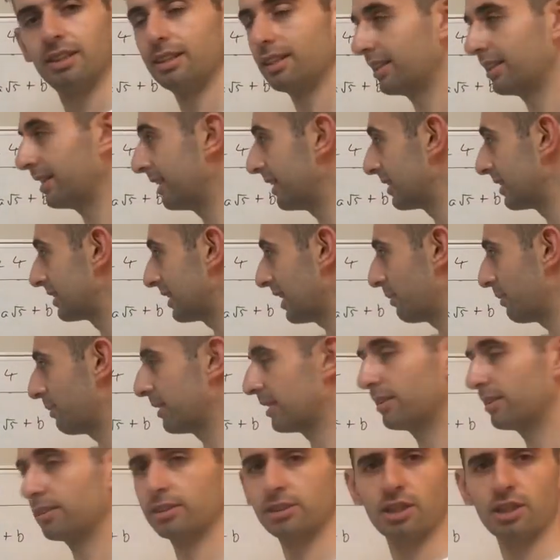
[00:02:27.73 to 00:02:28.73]
I need to sub
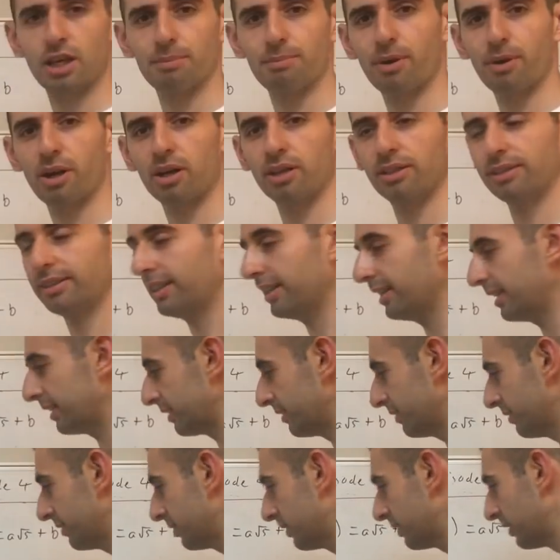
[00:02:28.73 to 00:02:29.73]
in sine pi on
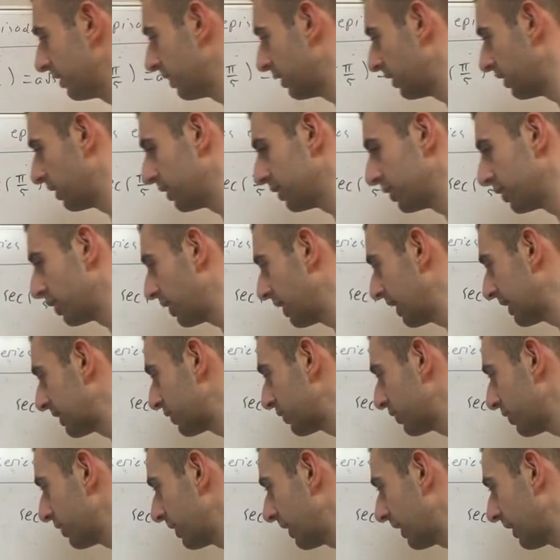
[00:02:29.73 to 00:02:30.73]
10. So let's
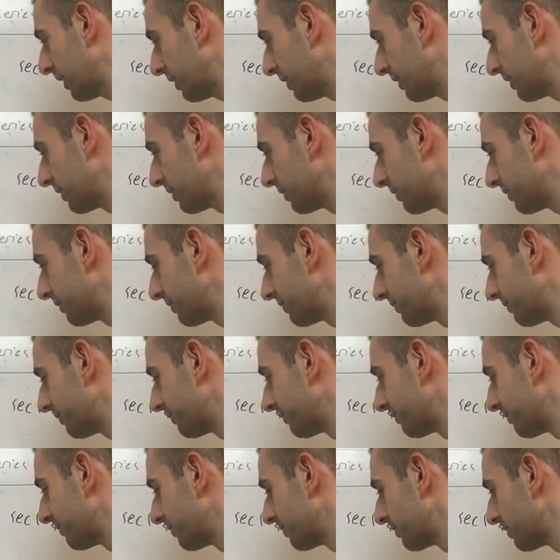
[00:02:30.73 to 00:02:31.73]
do that.
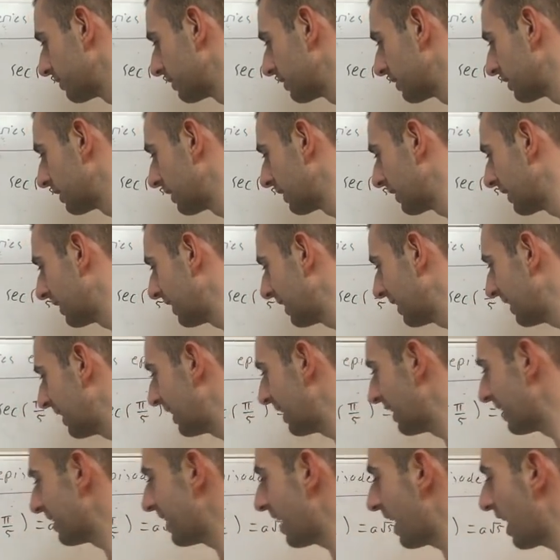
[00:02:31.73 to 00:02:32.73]

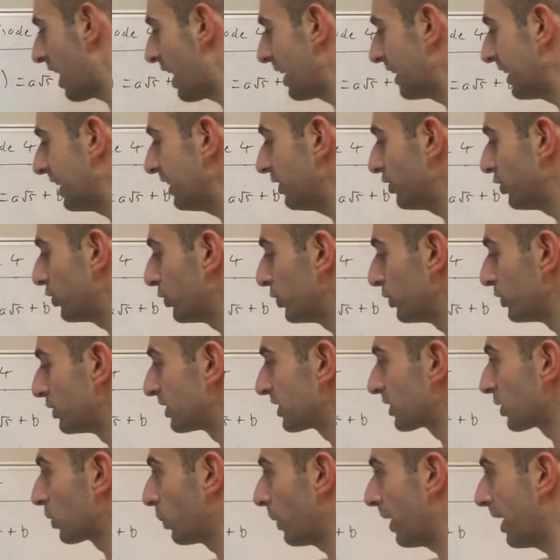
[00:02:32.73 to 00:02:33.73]
Now I need to
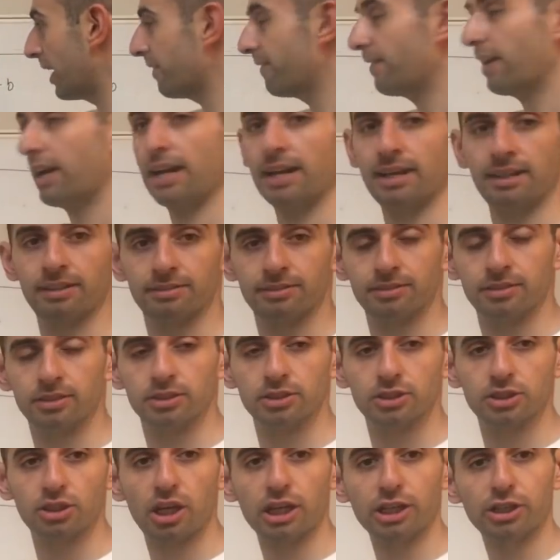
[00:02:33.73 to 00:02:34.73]
square
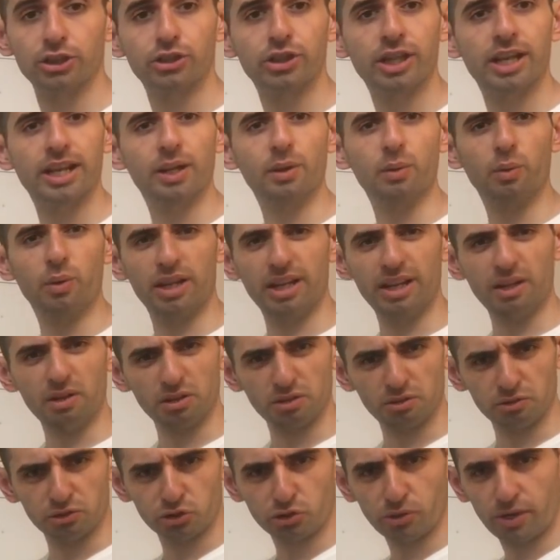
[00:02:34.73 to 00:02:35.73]
that. So I can do that
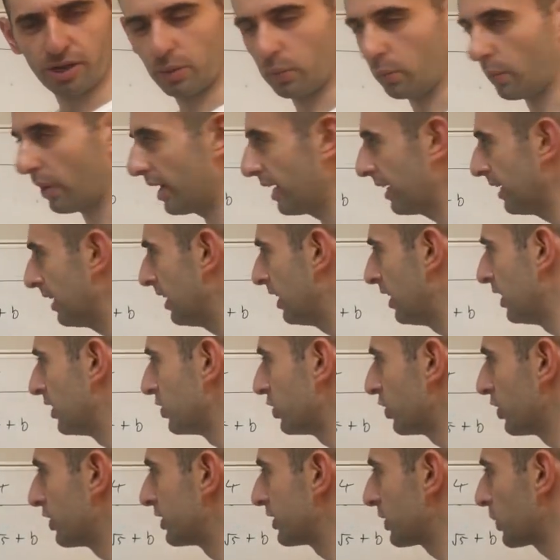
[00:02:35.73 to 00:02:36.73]
straight away.
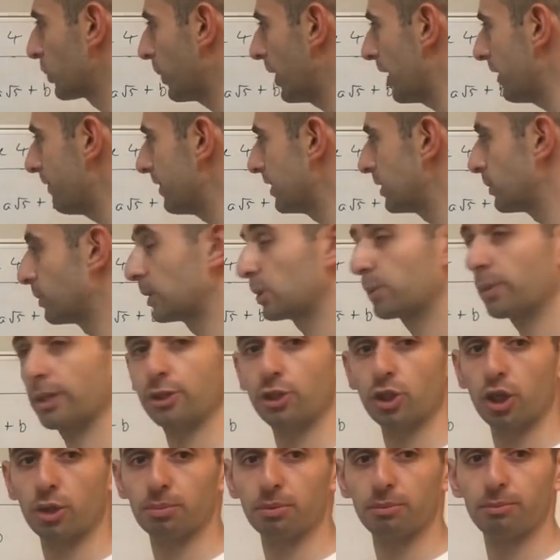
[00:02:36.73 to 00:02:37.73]
So to square this, we square
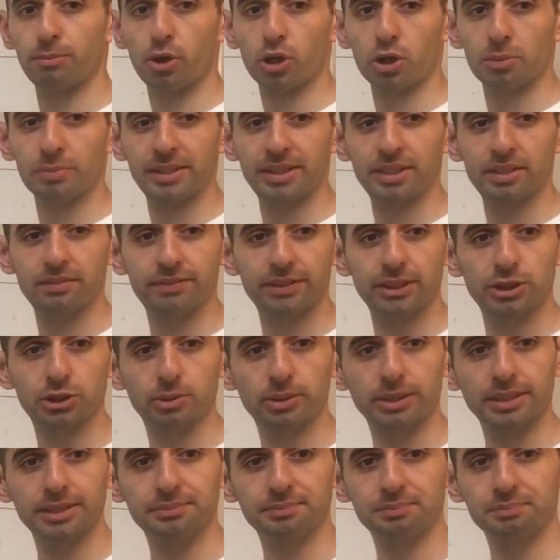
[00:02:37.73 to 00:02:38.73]
top and bottom
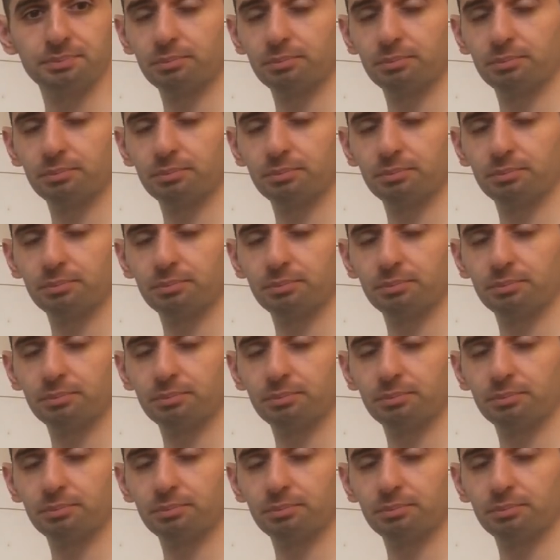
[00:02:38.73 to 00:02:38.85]
individually.